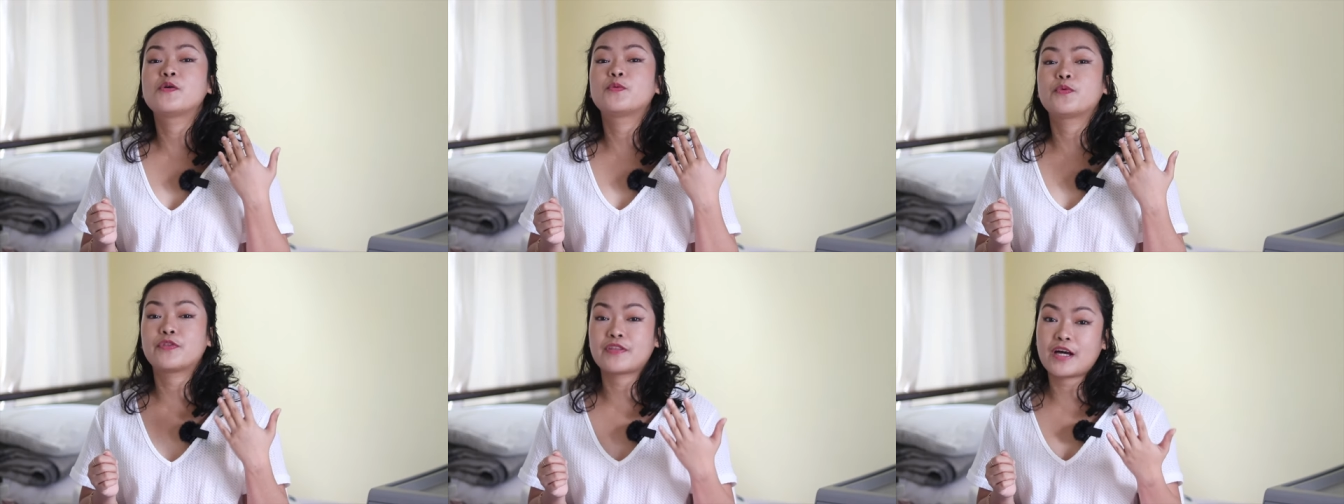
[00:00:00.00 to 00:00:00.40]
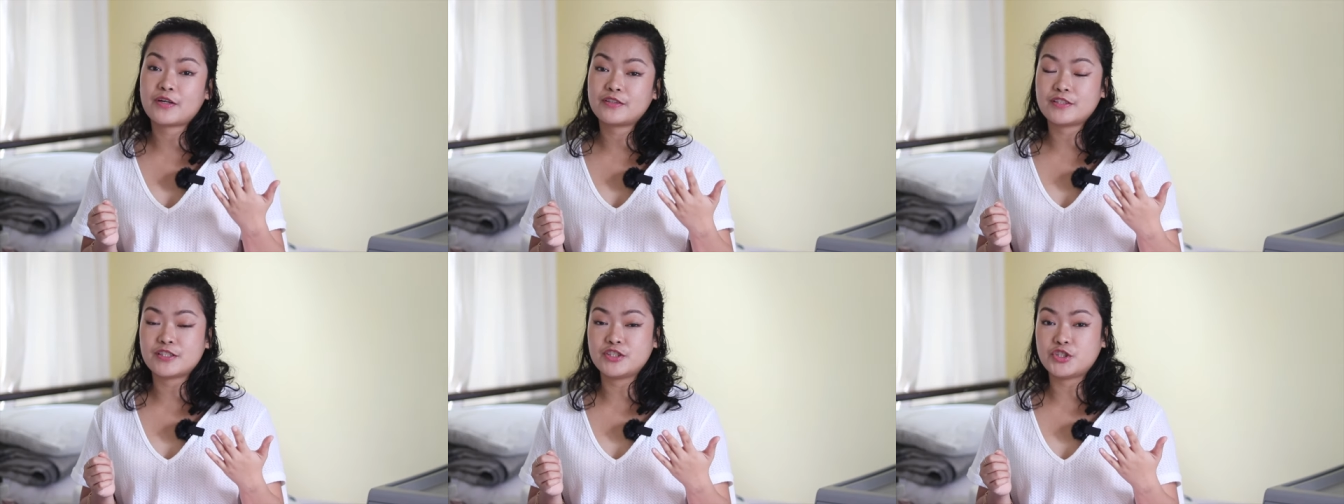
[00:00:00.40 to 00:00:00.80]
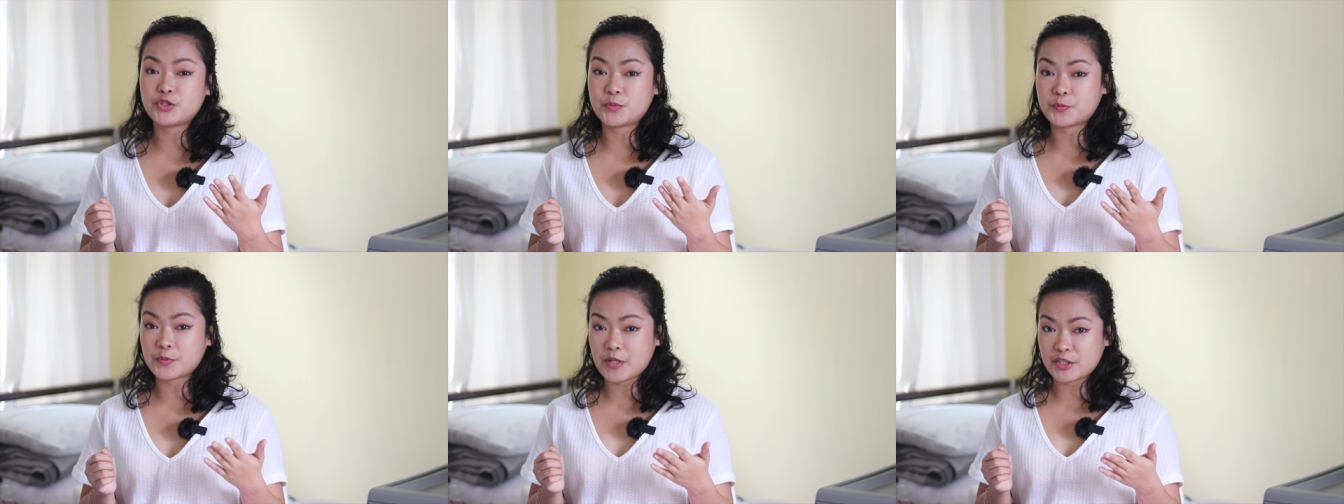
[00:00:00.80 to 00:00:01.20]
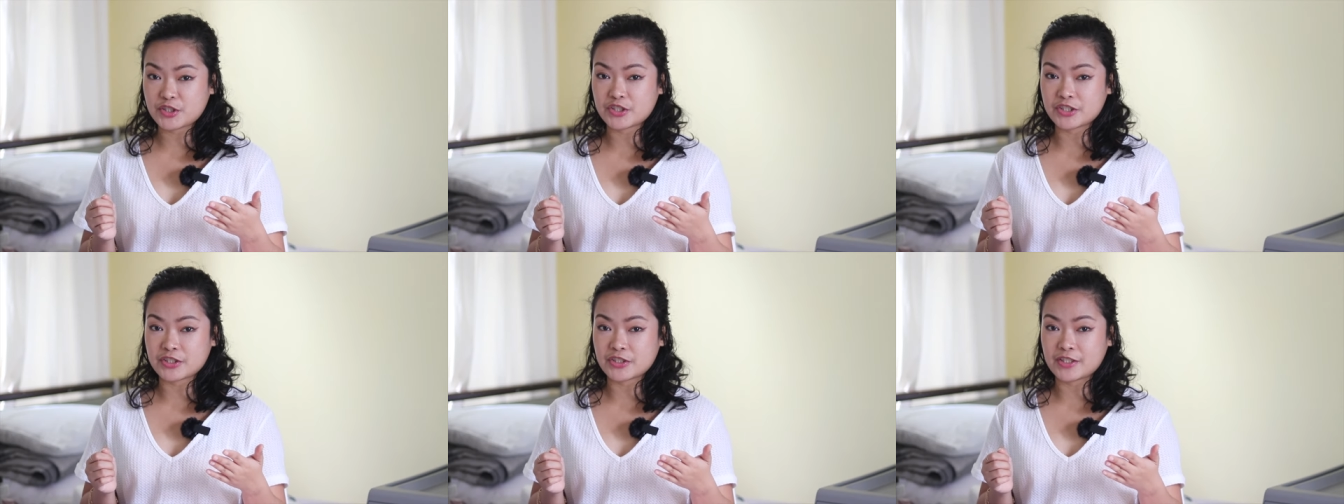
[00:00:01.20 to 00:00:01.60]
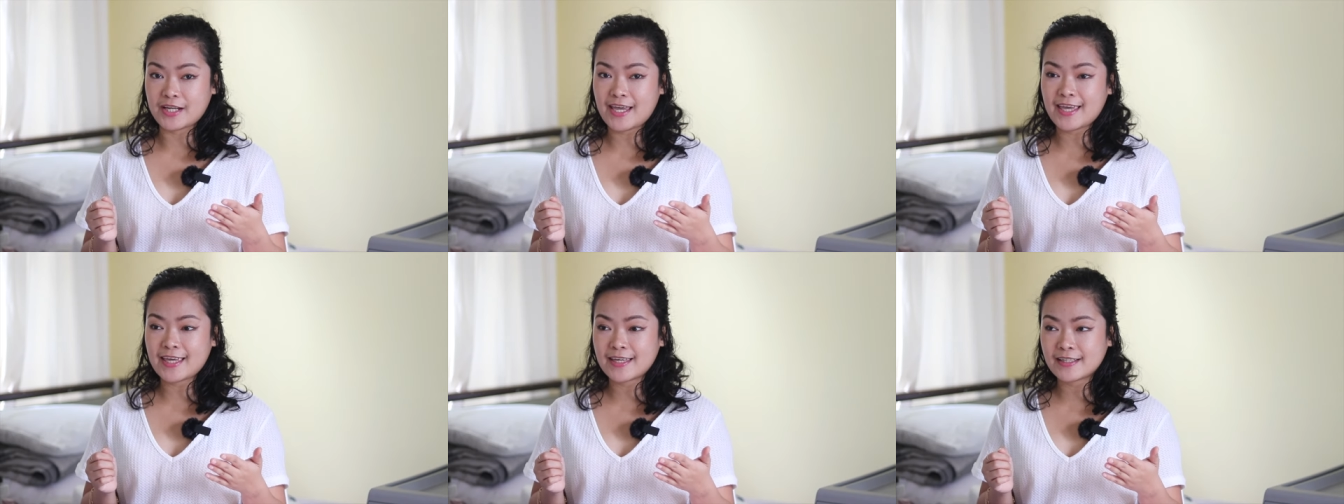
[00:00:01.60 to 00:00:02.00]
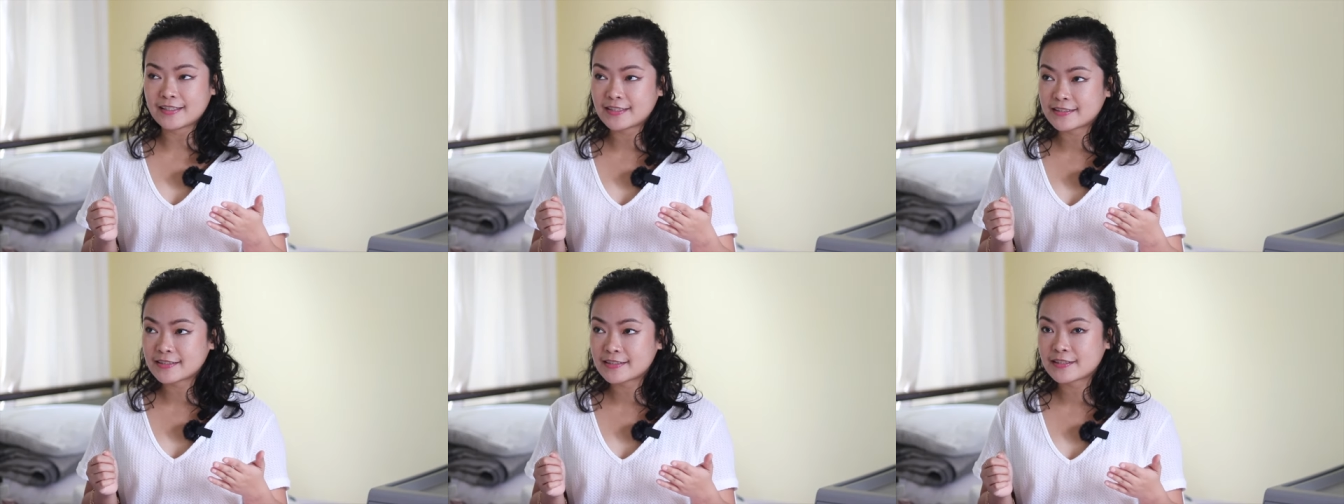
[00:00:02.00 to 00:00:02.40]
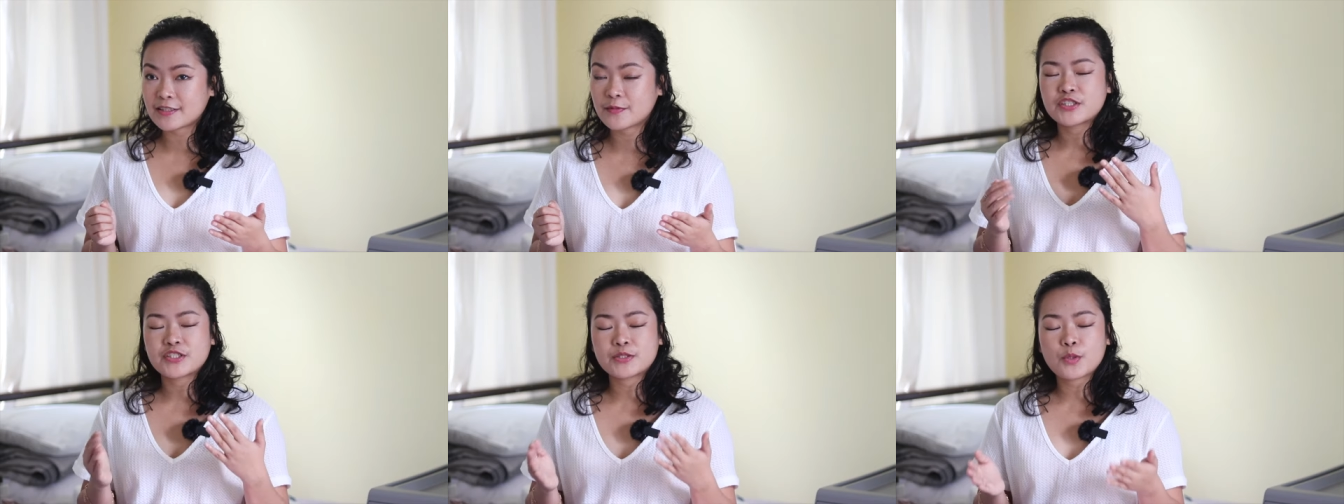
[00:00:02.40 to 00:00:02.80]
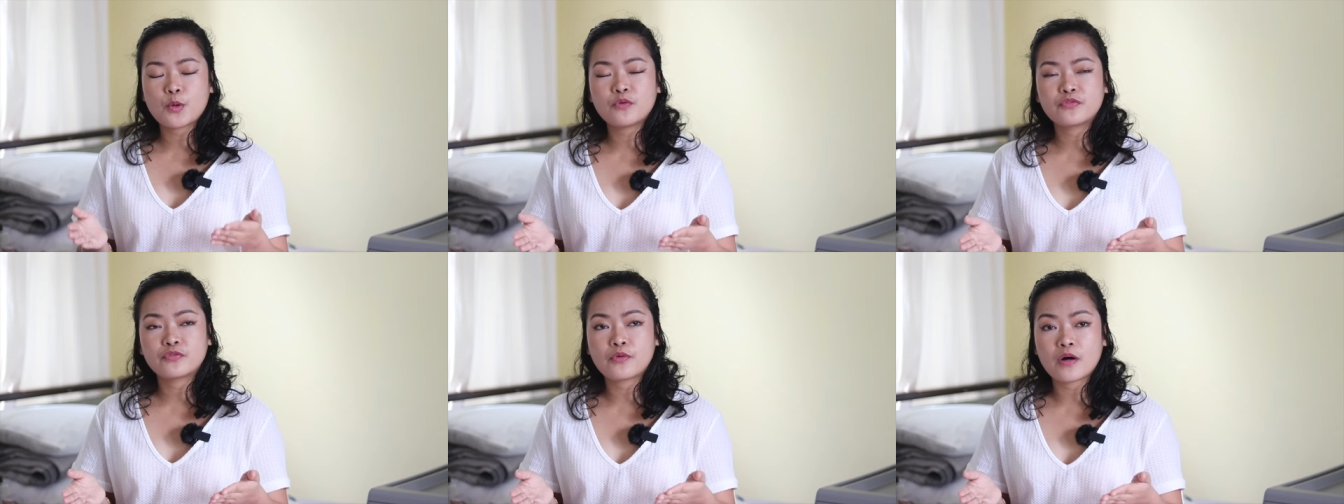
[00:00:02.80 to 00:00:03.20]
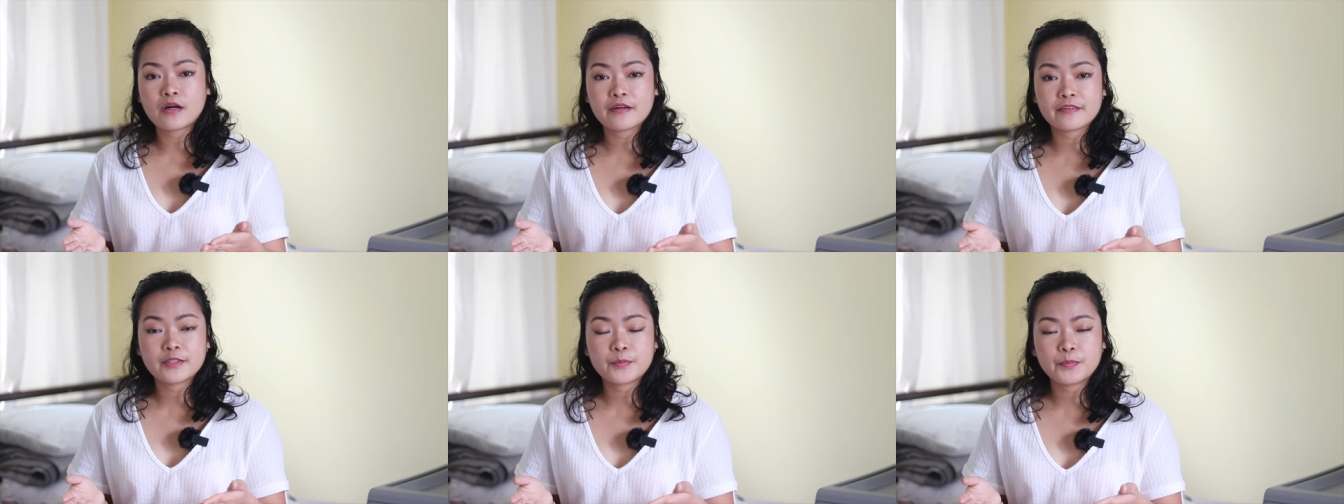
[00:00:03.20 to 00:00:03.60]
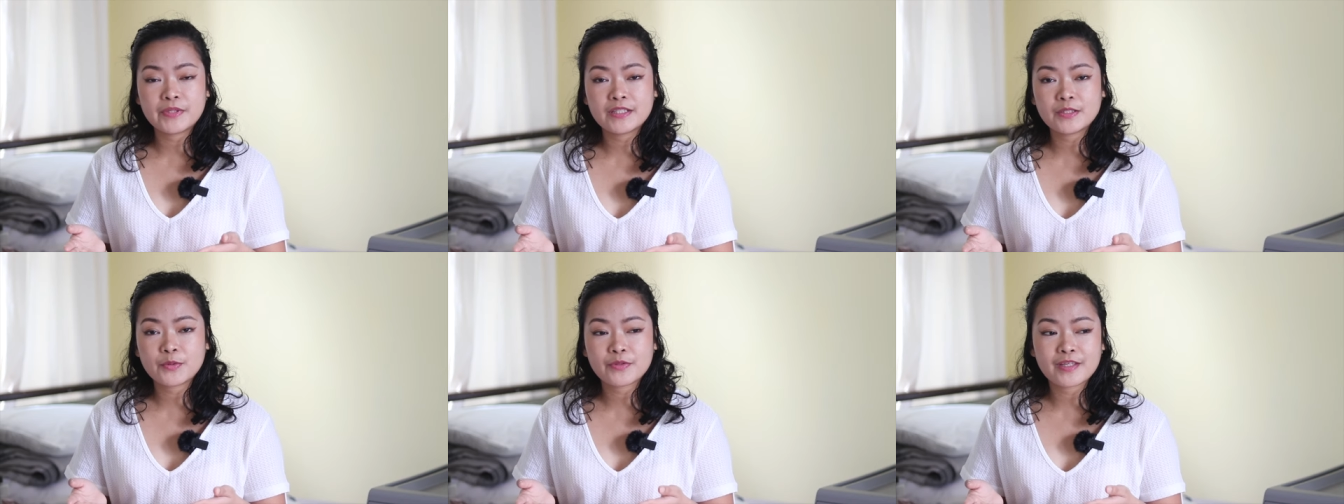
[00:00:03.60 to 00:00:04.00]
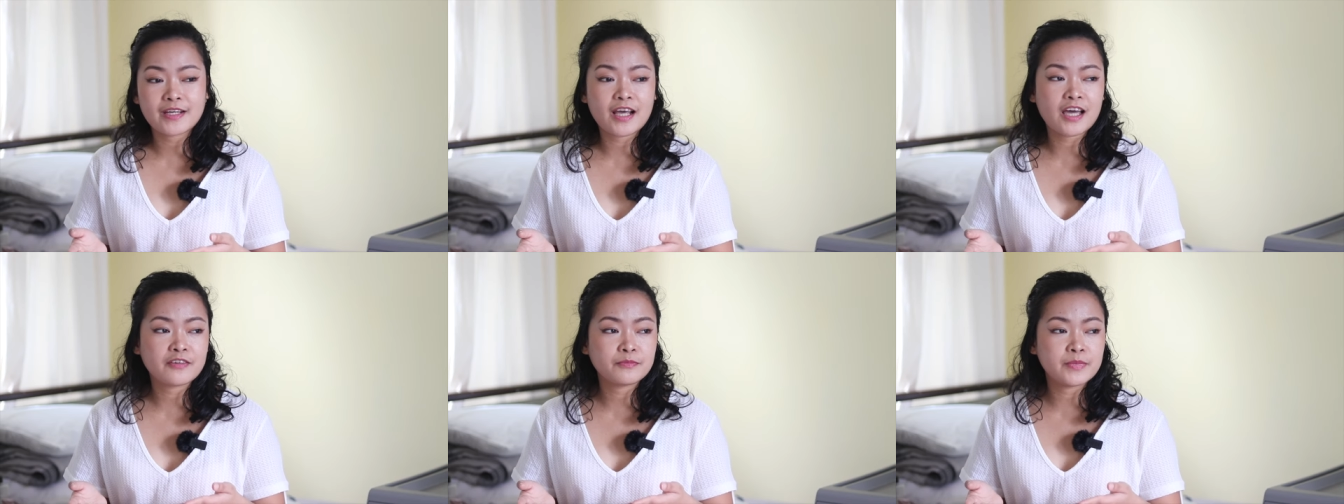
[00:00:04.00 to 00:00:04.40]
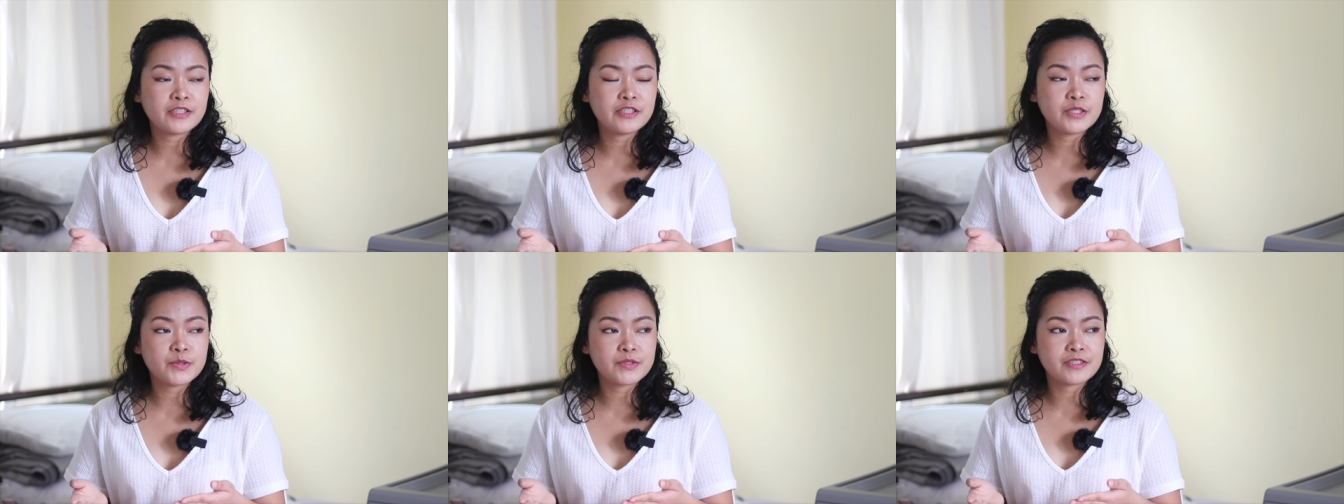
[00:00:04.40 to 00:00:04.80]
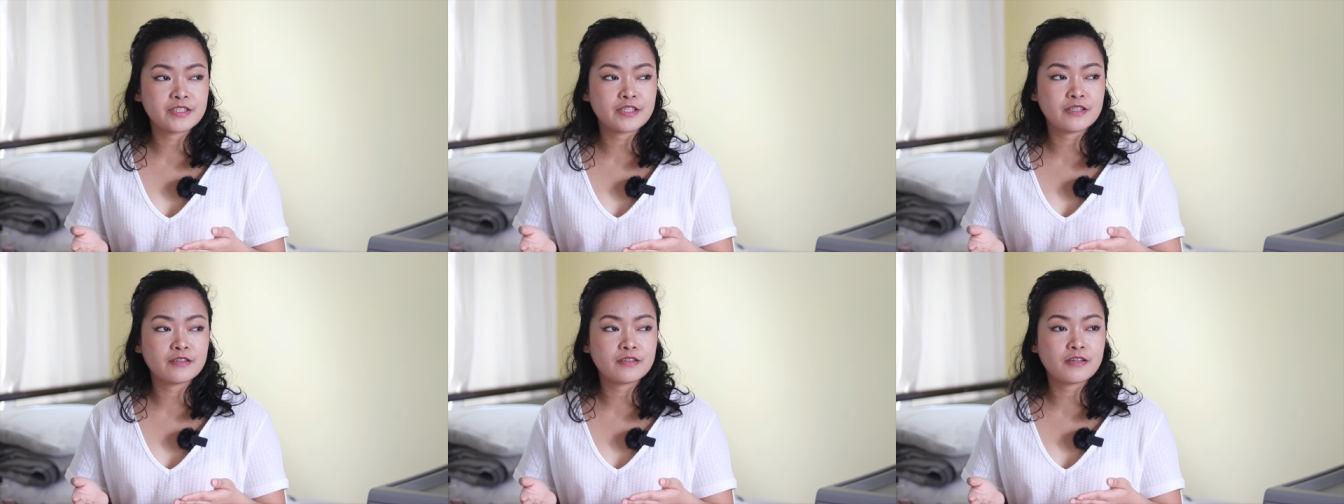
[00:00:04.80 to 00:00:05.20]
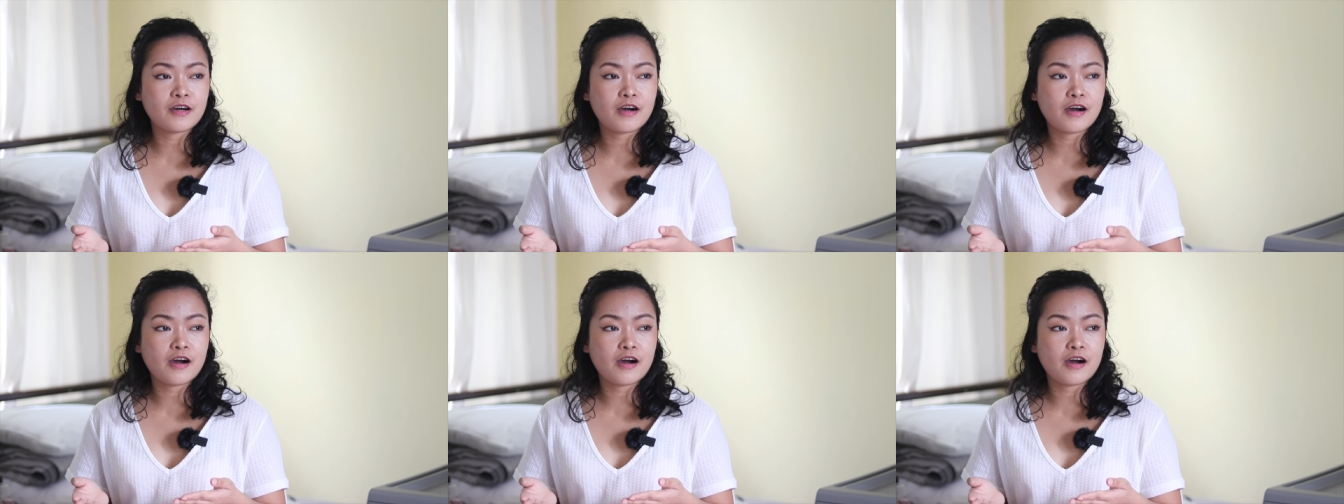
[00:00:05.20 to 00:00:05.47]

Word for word: without undue pressure. And so far, the pillow that I have been using